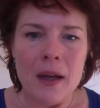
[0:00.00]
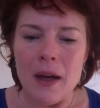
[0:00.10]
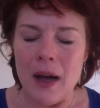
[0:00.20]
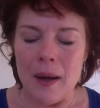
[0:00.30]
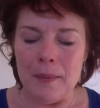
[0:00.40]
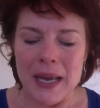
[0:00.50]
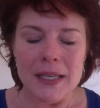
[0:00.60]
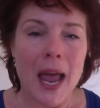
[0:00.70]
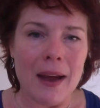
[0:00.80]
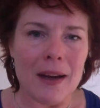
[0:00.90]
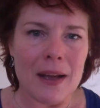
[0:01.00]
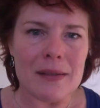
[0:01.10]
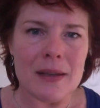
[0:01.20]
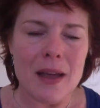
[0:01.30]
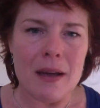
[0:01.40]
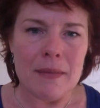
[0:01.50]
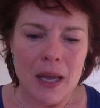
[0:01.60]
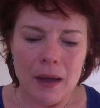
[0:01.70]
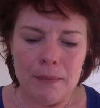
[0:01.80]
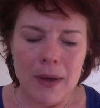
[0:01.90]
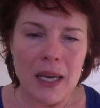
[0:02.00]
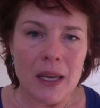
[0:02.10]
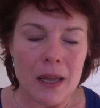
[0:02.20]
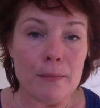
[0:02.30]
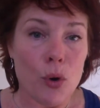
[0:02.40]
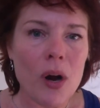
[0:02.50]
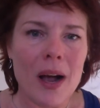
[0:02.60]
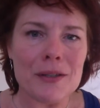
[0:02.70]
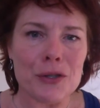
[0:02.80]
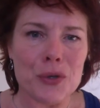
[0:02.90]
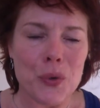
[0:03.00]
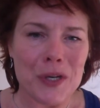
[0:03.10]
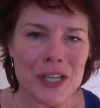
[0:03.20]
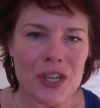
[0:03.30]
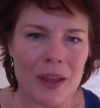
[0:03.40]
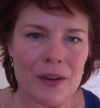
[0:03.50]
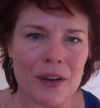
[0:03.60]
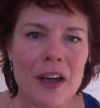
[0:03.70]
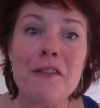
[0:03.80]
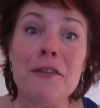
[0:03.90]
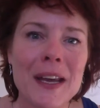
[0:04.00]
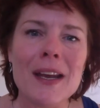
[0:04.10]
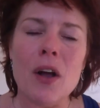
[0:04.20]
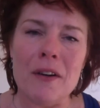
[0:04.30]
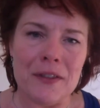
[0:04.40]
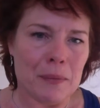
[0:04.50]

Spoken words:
antagonizing them, making them more hostile toward each other, feeding off their